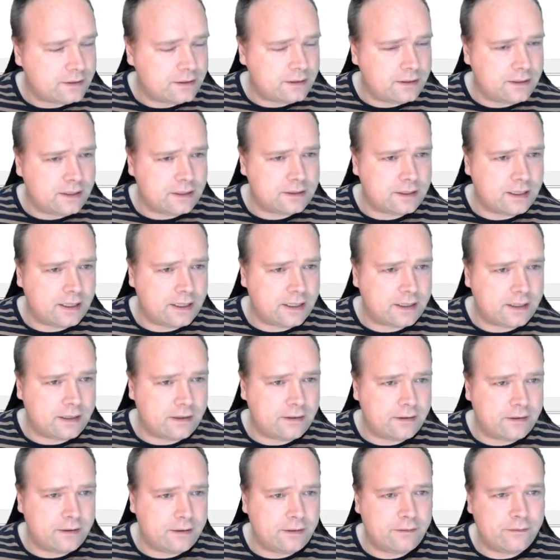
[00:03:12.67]

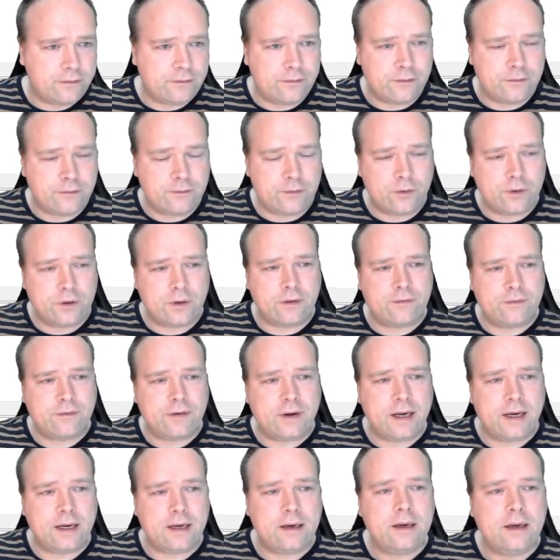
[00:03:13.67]
selected folder or
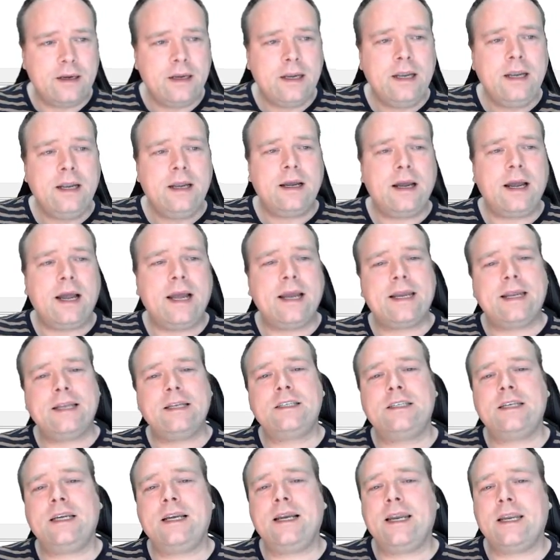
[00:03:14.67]
file. I
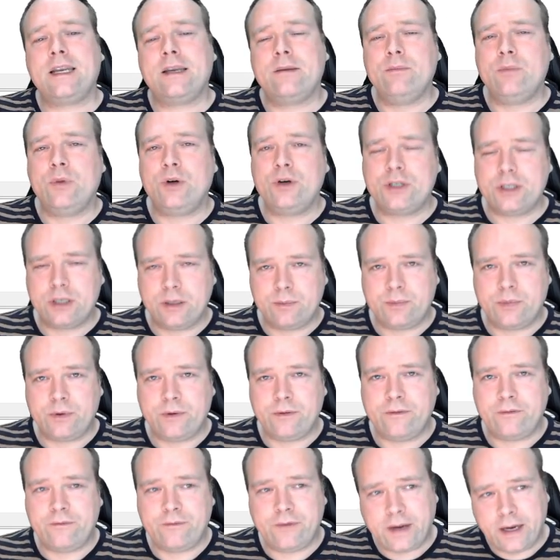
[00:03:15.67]
can select
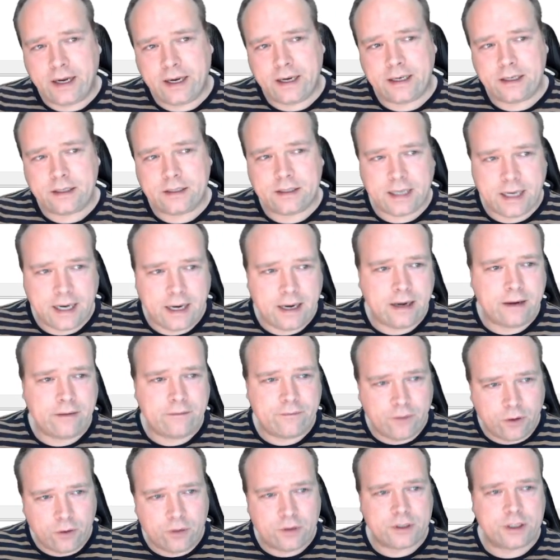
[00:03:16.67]
multiple files
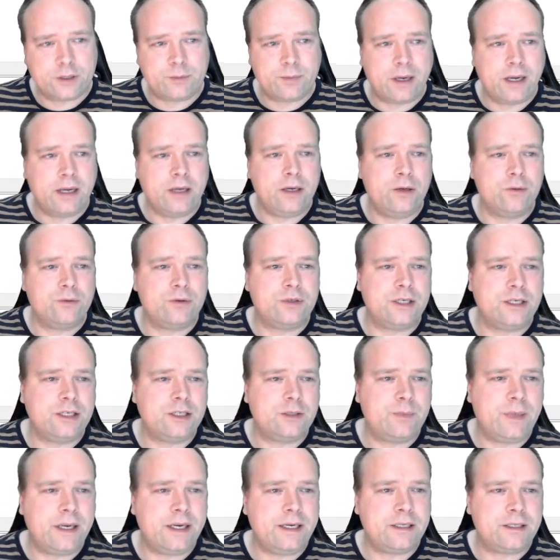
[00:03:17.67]
and folders by using
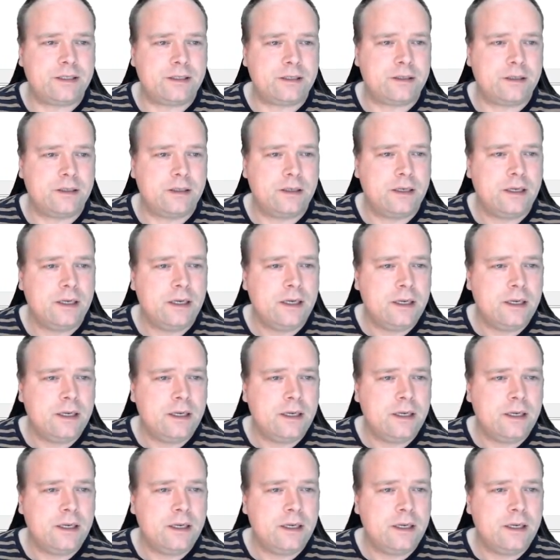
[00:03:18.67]
space.